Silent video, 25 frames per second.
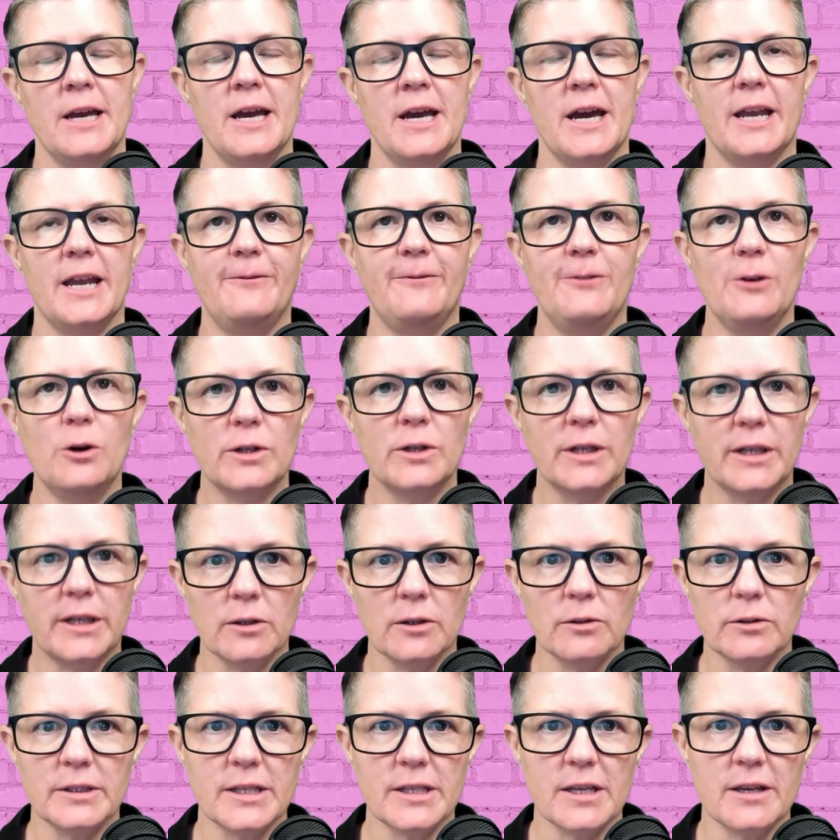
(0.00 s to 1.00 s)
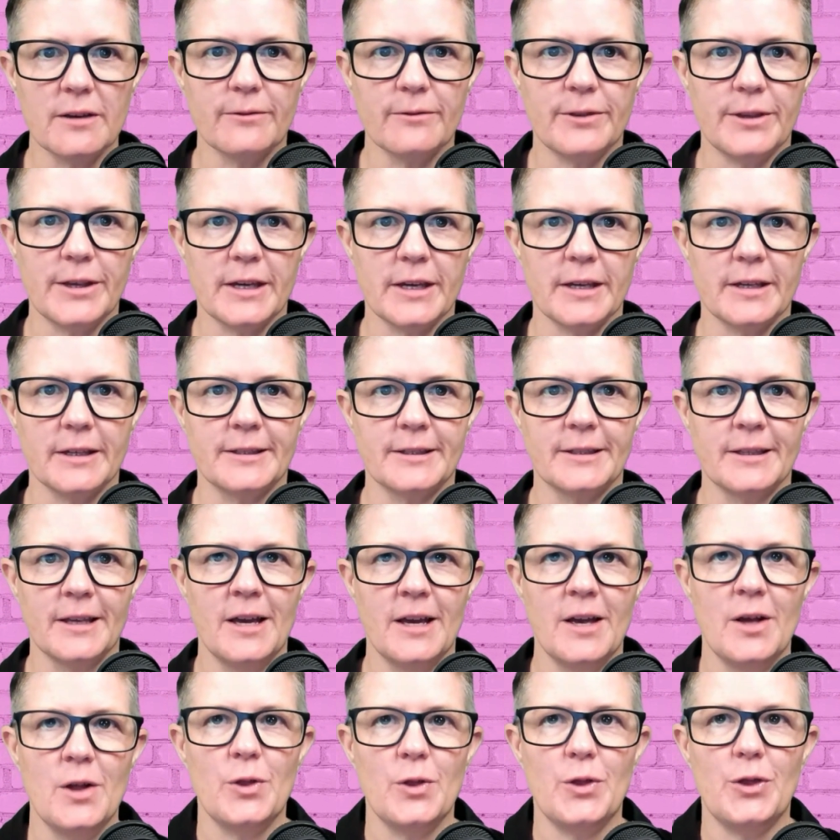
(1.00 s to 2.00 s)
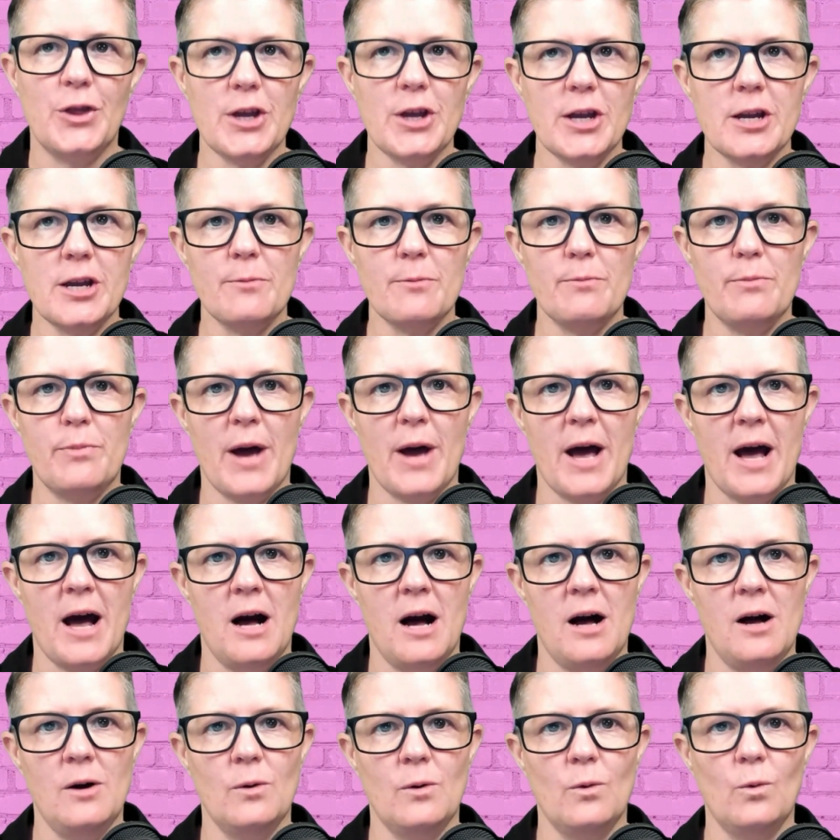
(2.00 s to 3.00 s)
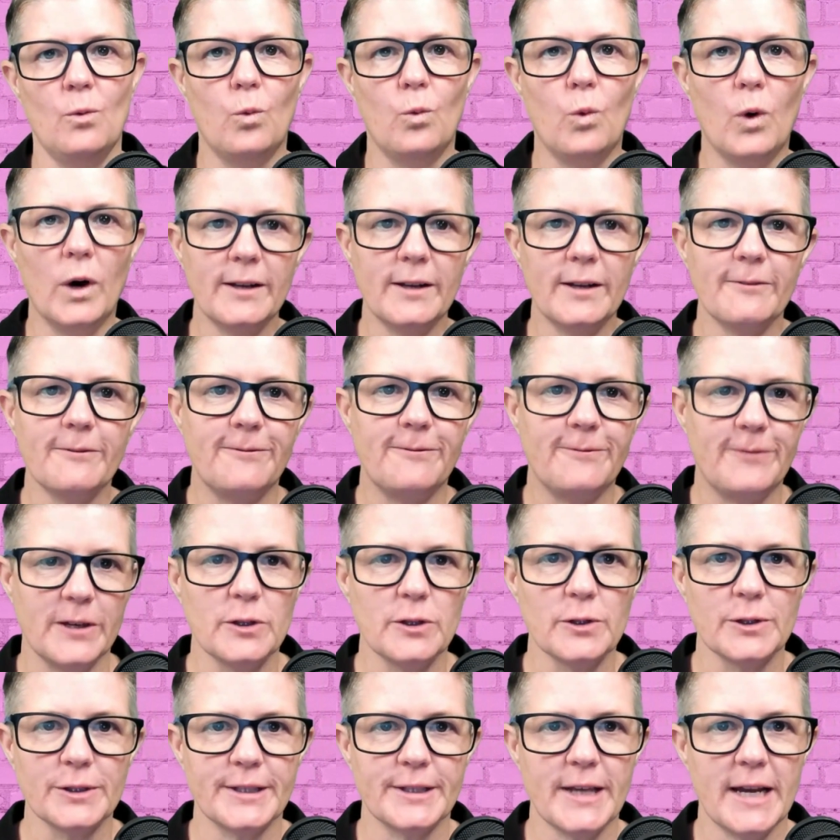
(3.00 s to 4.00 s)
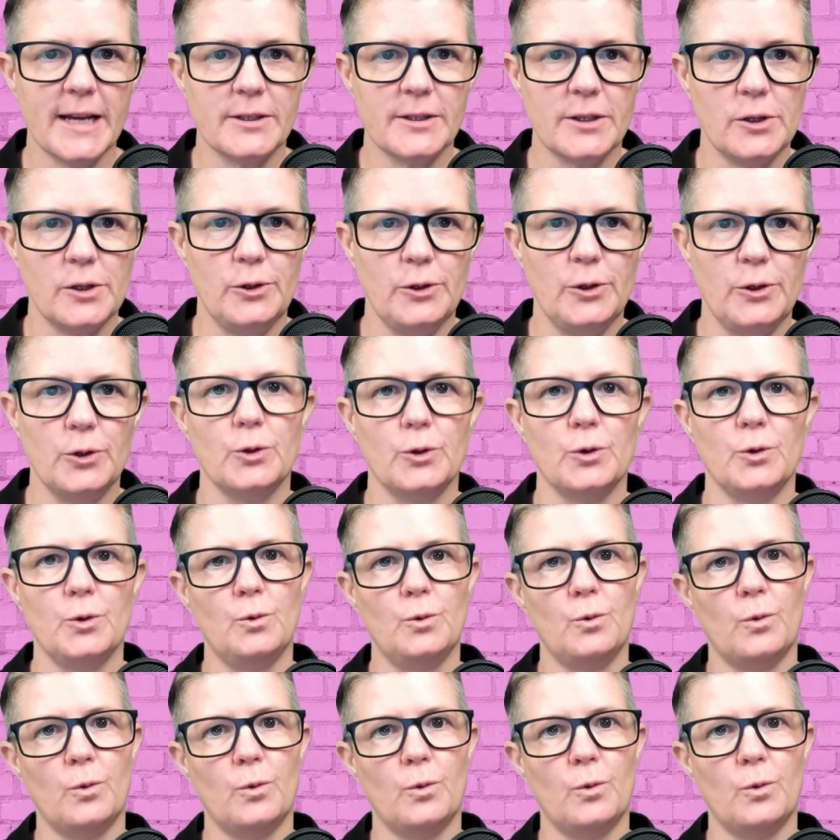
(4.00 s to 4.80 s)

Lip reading: And if you're guilty of this, think about what it feels like to you